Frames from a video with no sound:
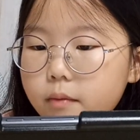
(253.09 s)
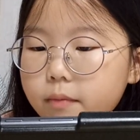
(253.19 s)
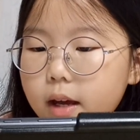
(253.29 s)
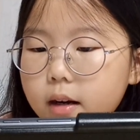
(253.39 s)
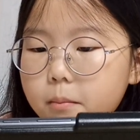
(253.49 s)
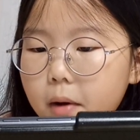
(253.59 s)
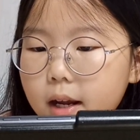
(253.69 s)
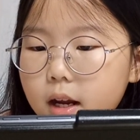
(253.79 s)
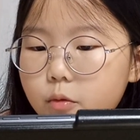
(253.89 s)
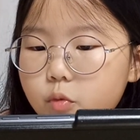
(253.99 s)
Then
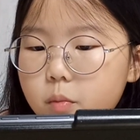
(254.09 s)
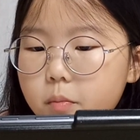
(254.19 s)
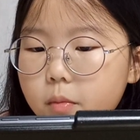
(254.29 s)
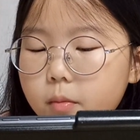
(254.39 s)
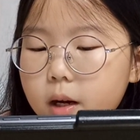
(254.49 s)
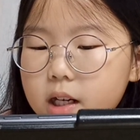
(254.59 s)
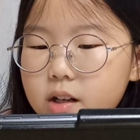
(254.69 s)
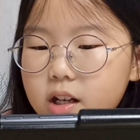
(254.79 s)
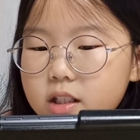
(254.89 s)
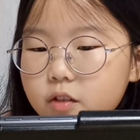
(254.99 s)
Micah remained
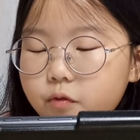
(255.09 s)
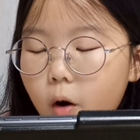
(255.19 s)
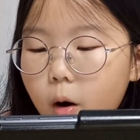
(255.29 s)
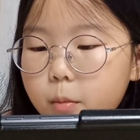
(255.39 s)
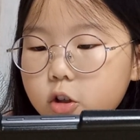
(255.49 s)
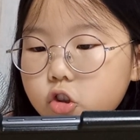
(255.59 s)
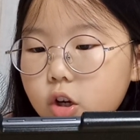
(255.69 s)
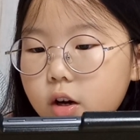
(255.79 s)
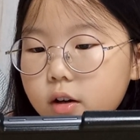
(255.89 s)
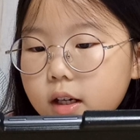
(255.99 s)
as the farmer
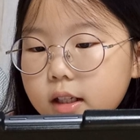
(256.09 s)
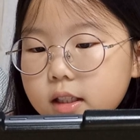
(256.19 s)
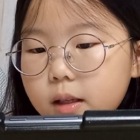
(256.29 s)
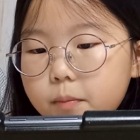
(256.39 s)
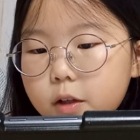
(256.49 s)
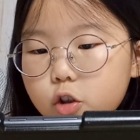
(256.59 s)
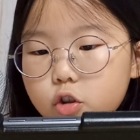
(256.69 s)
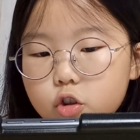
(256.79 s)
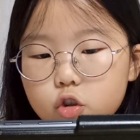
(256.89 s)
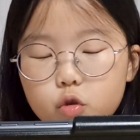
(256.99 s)
Jared had something to
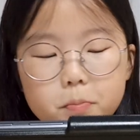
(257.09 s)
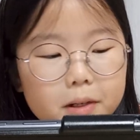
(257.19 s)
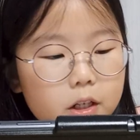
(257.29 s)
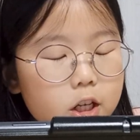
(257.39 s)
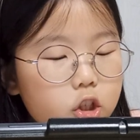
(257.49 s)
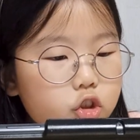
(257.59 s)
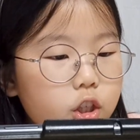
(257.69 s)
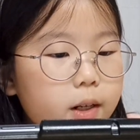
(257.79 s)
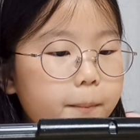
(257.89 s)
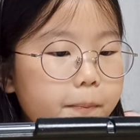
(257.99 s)
the soup in the kitchen.